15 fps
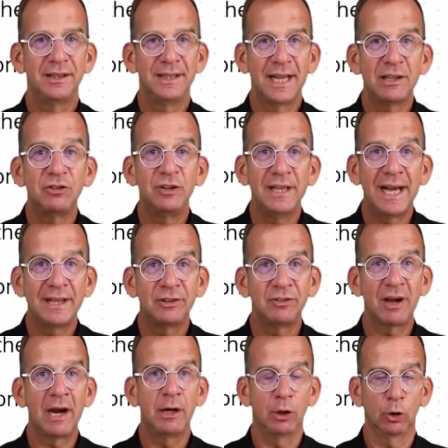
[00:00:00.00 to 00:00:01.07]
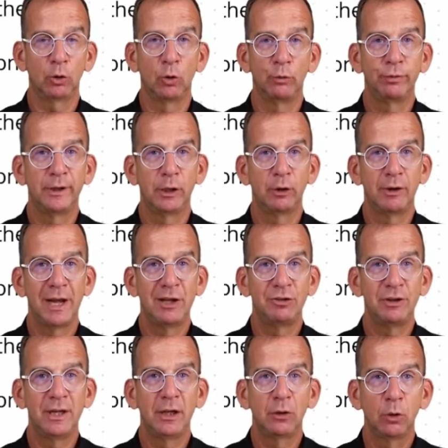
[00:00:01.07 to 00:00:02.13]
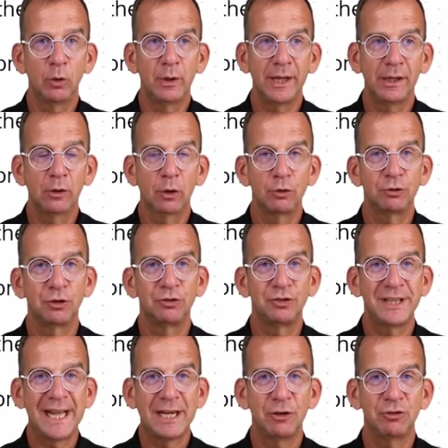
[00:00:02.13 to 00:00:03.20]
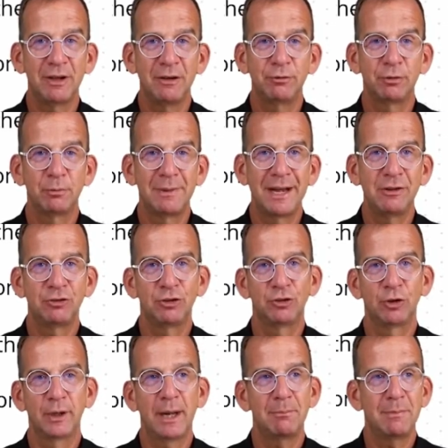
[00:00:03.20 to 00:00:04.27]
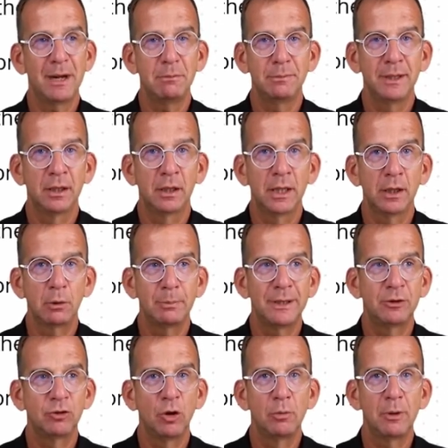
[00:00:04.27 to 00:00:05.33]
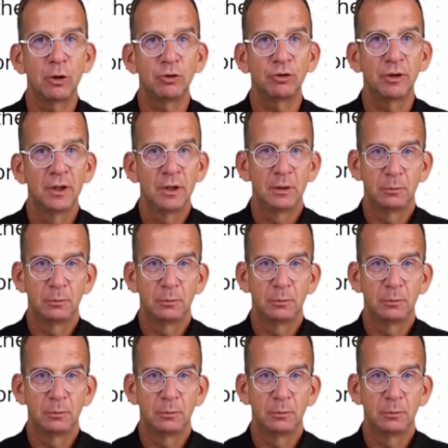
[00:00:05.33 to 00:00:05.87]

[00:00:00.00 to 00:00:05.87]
That's the entire configuration, including cluster status information, so that might be a little bit too much,